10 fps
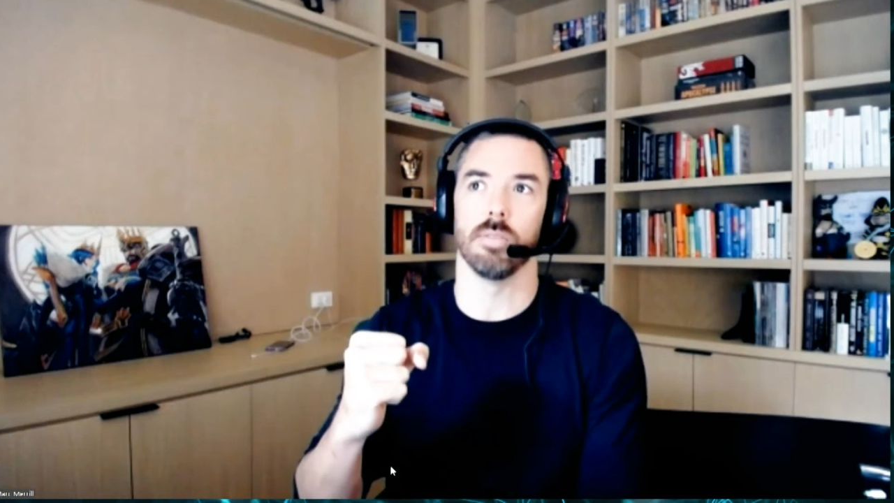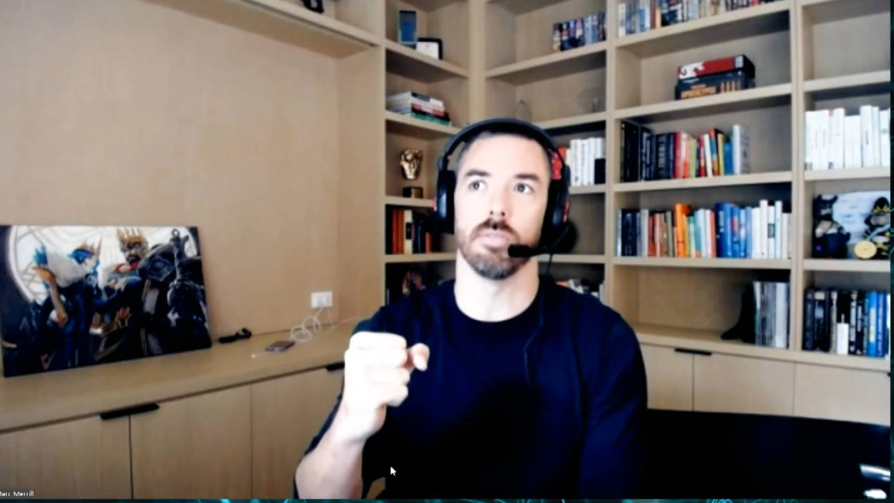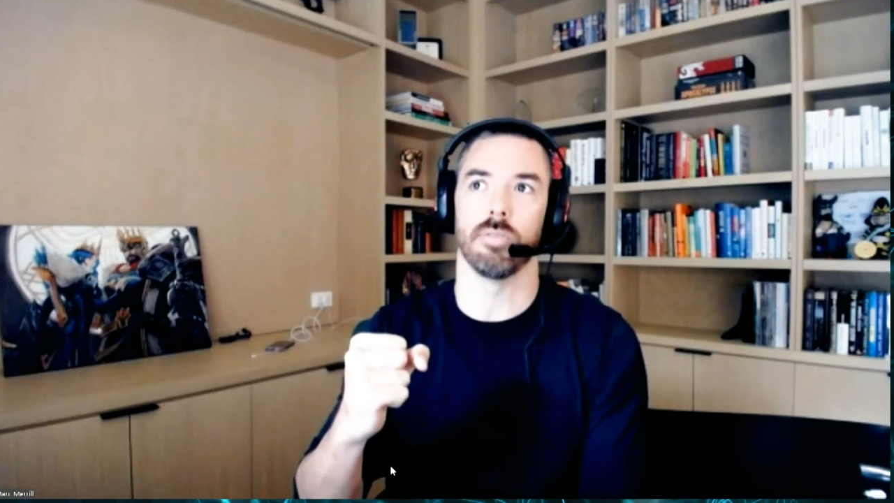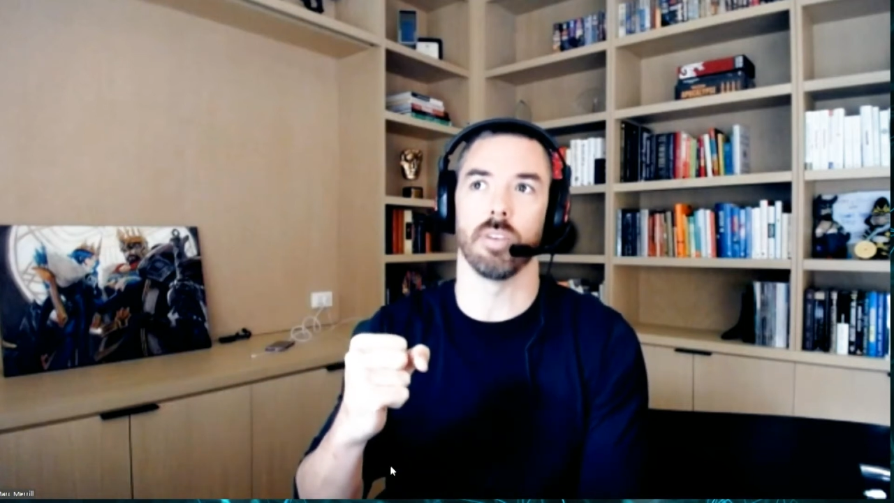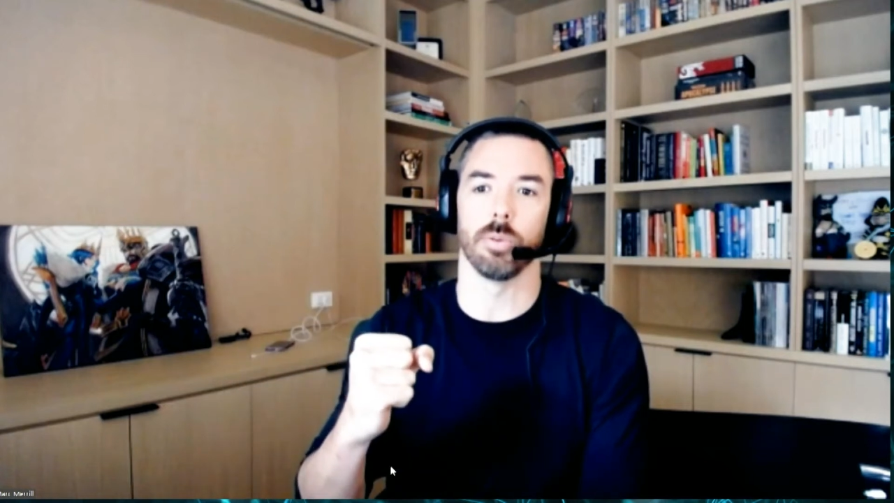
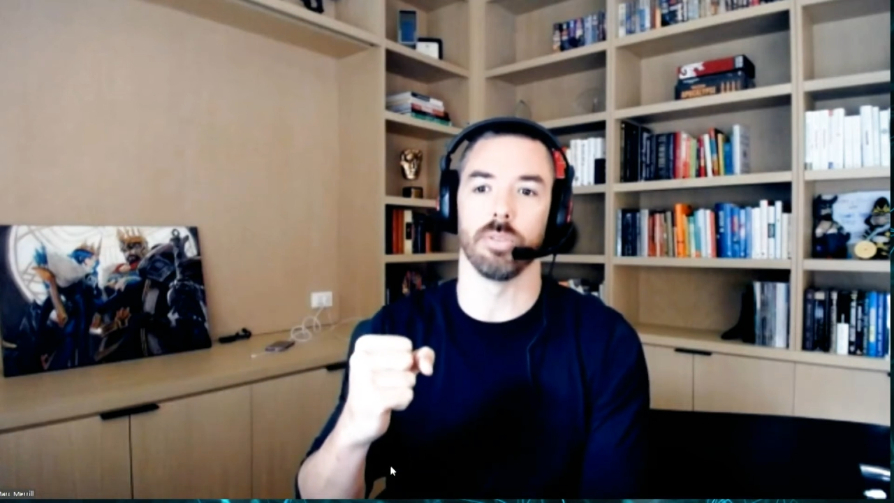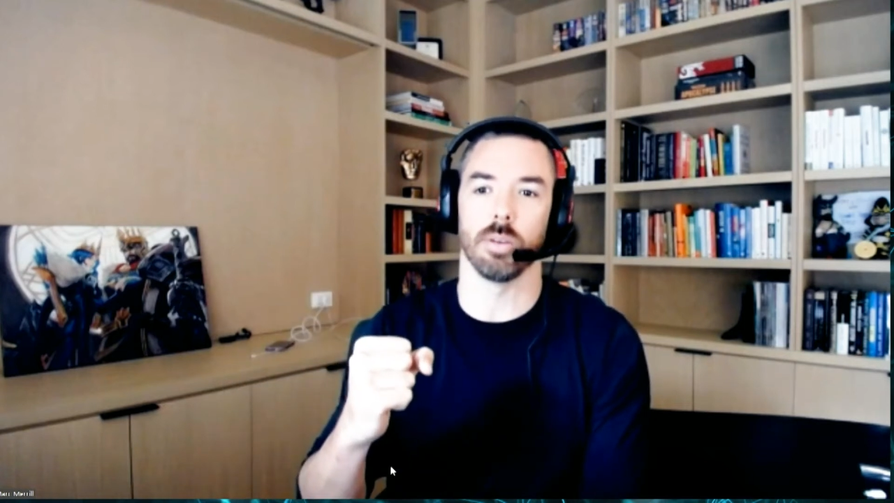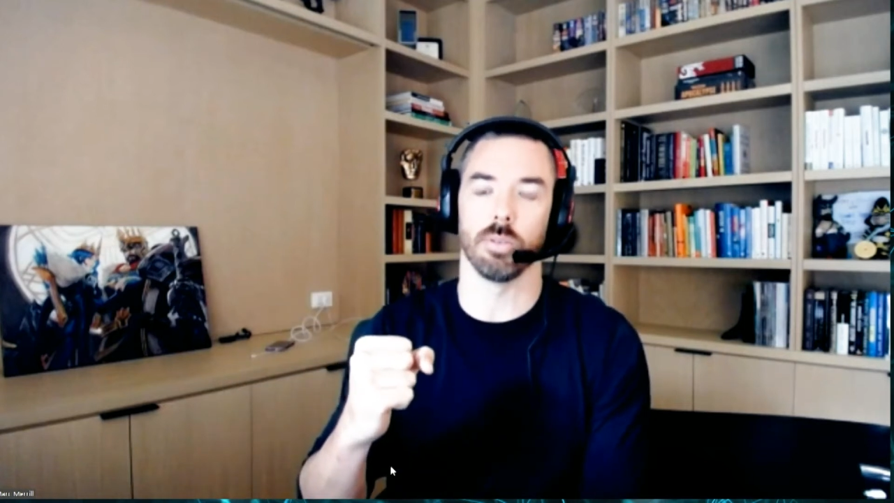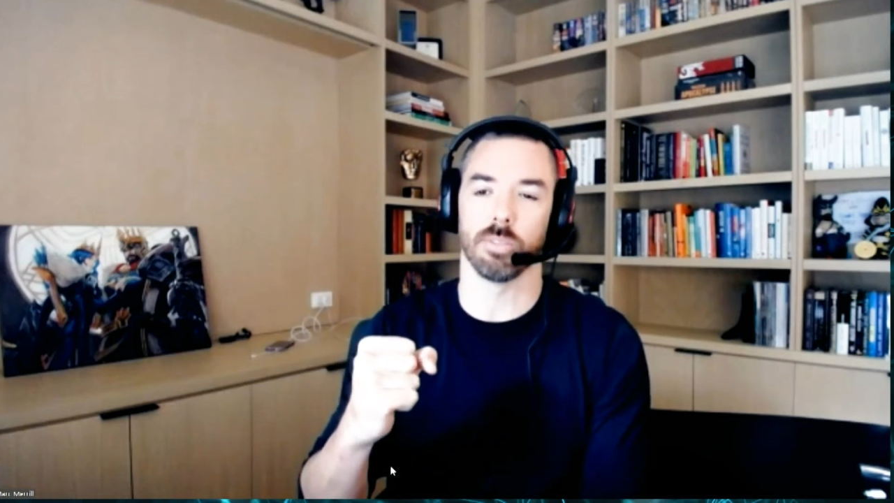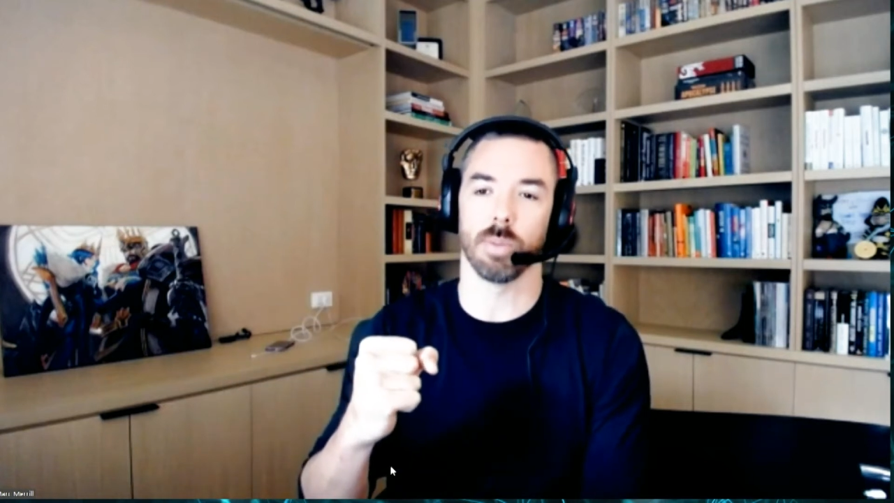felt it was
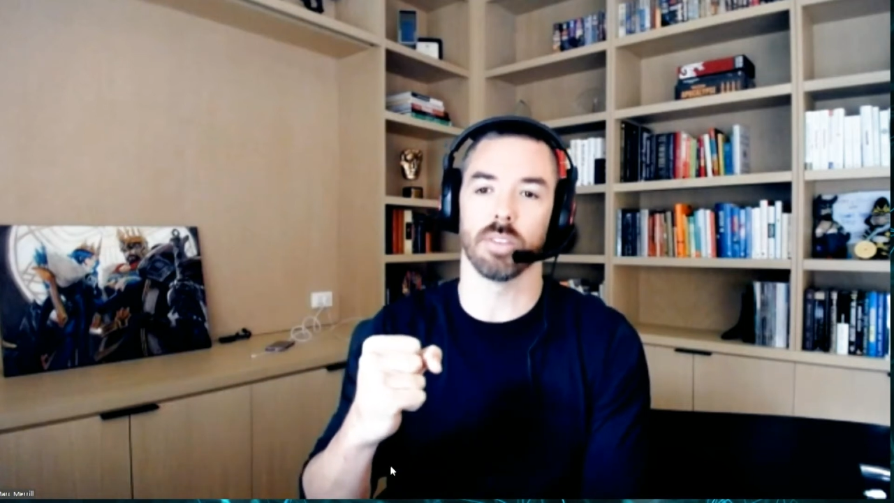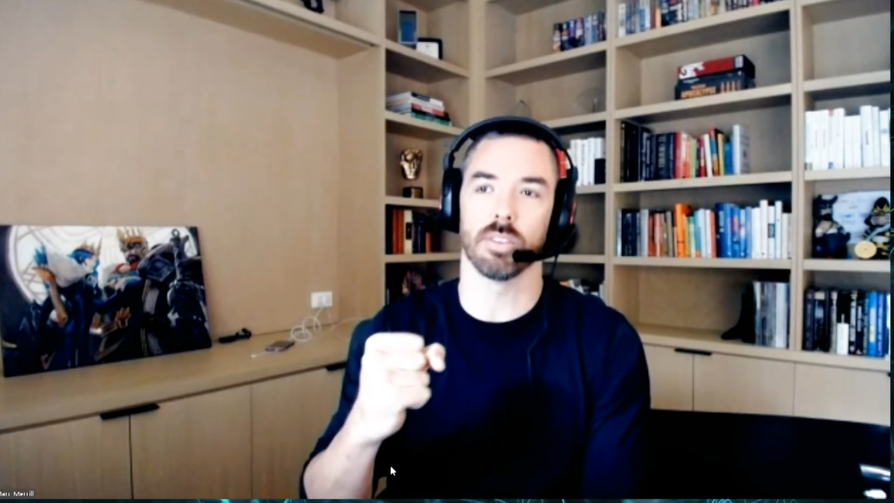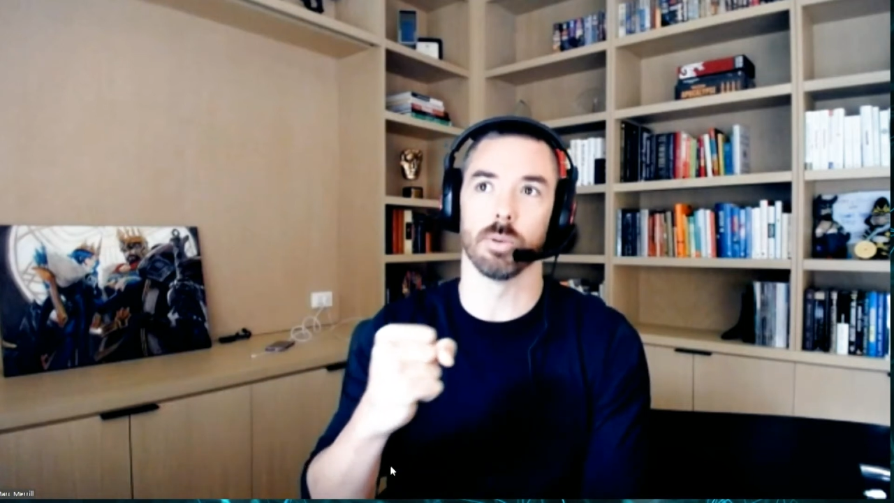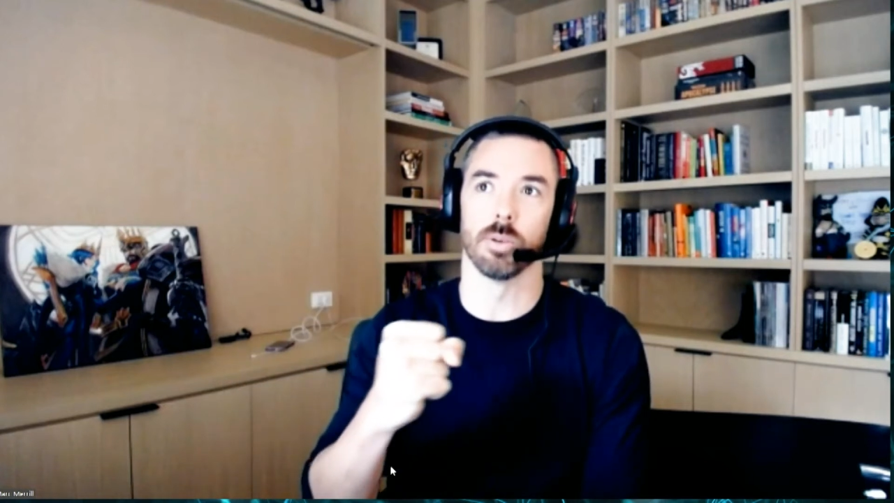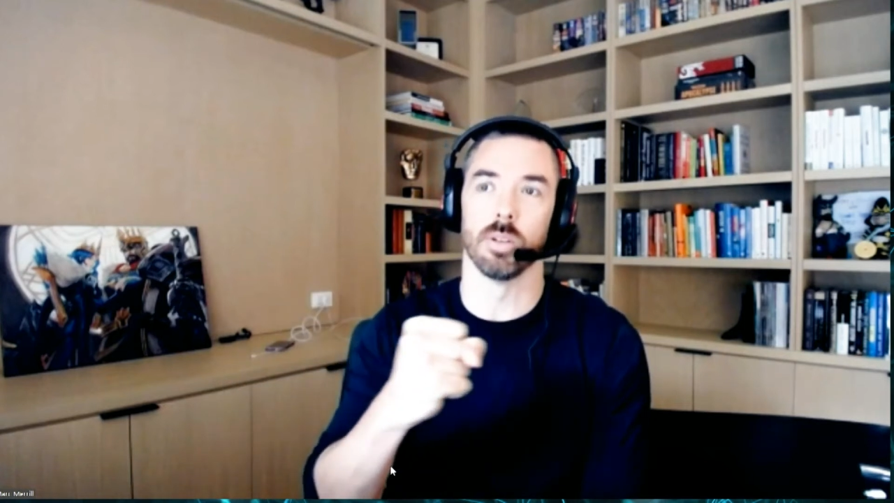
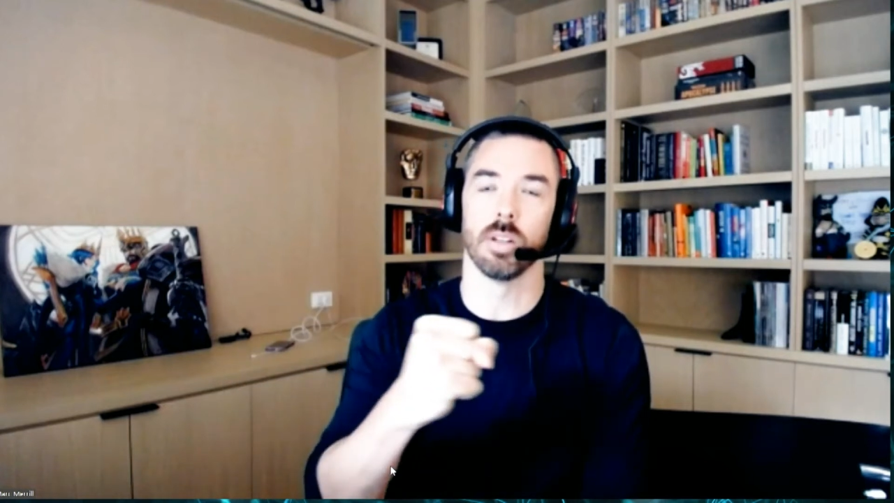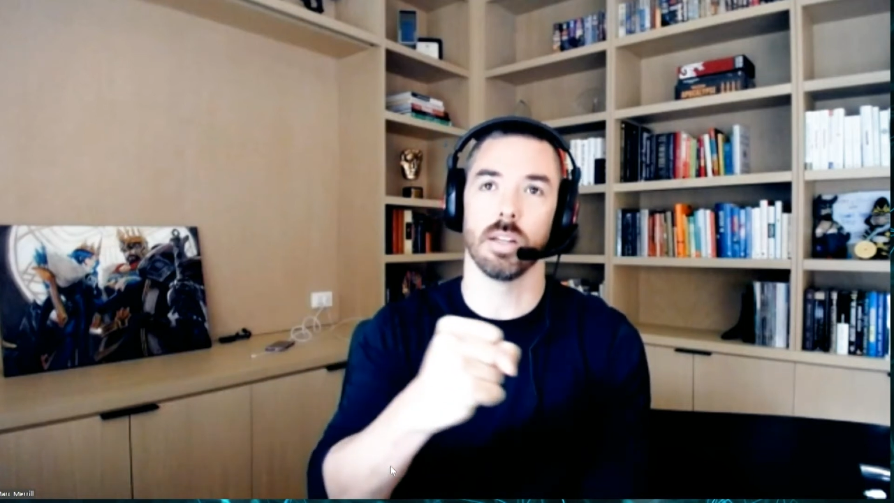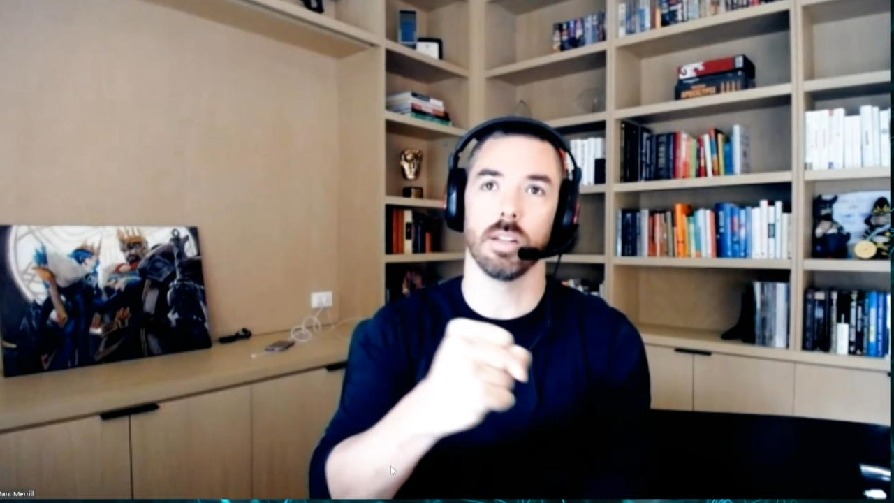irresponsible